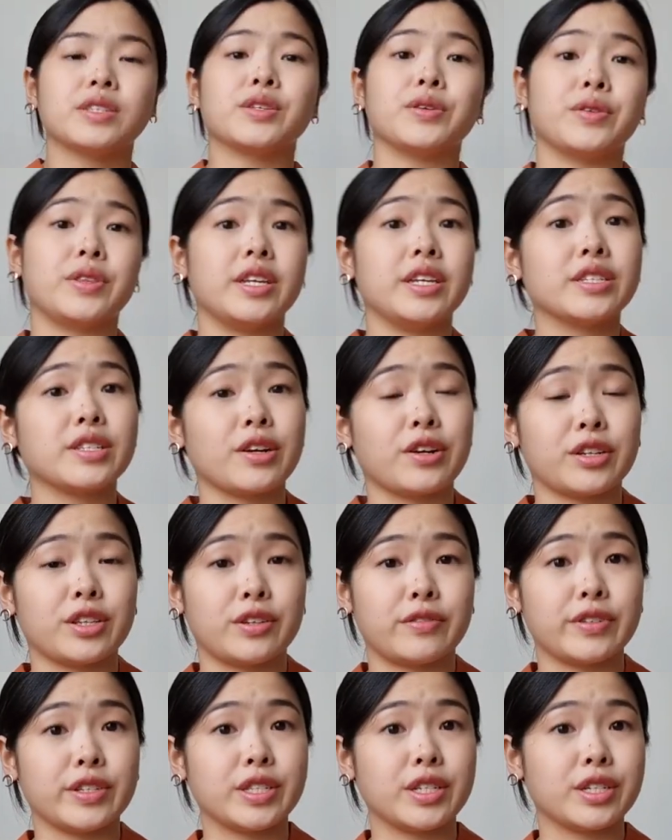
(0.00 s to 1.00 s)
So these are
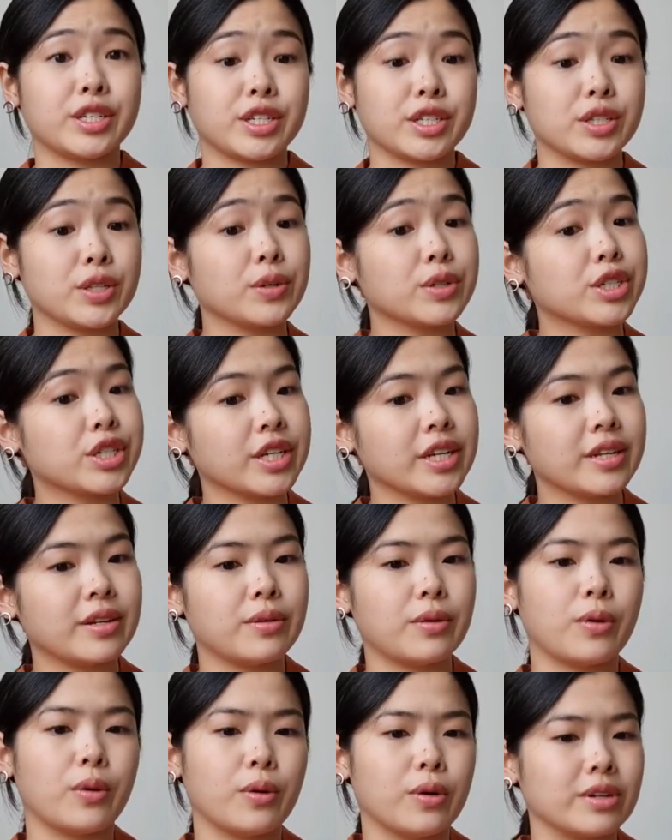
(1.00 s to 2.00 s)
the research
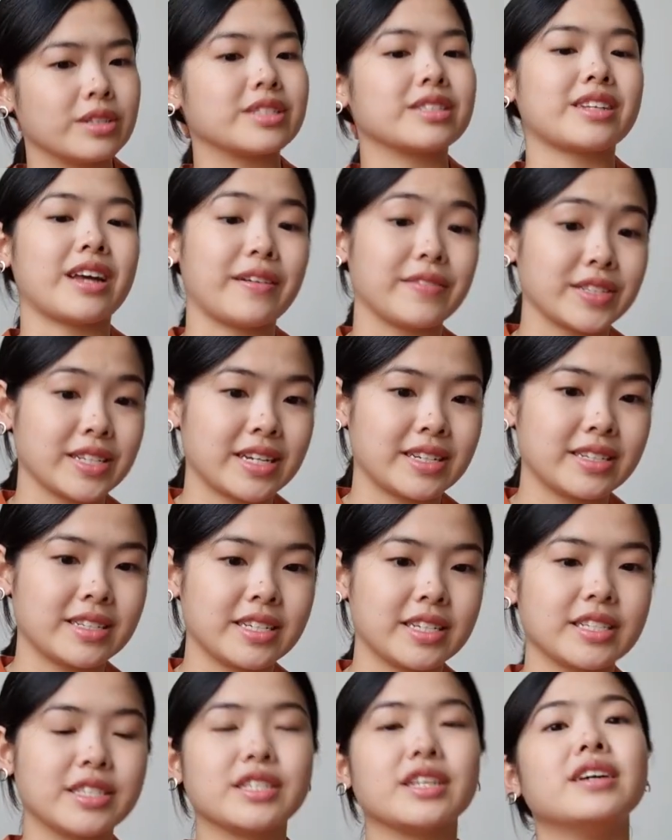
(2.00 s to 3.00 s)
associate or staff
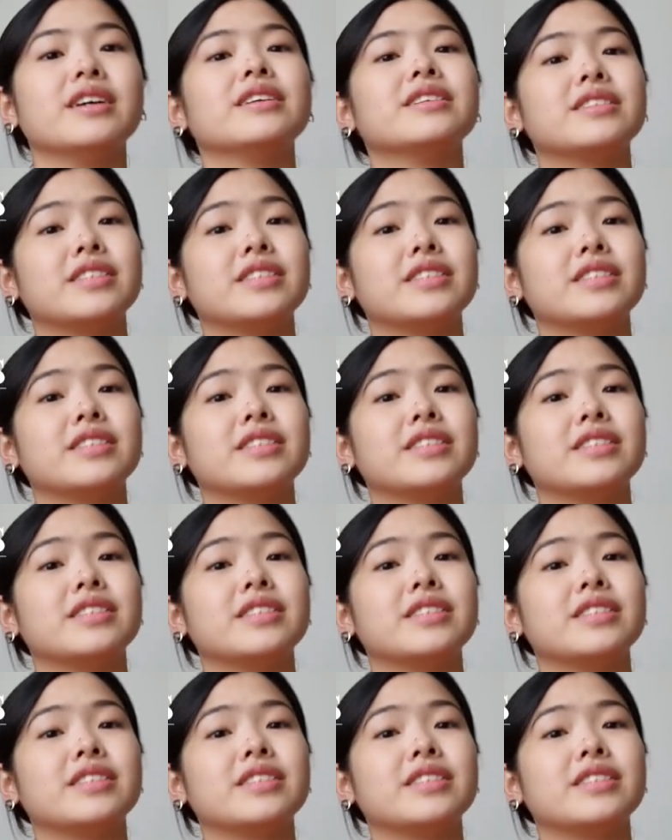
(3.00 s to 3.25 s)
scientist,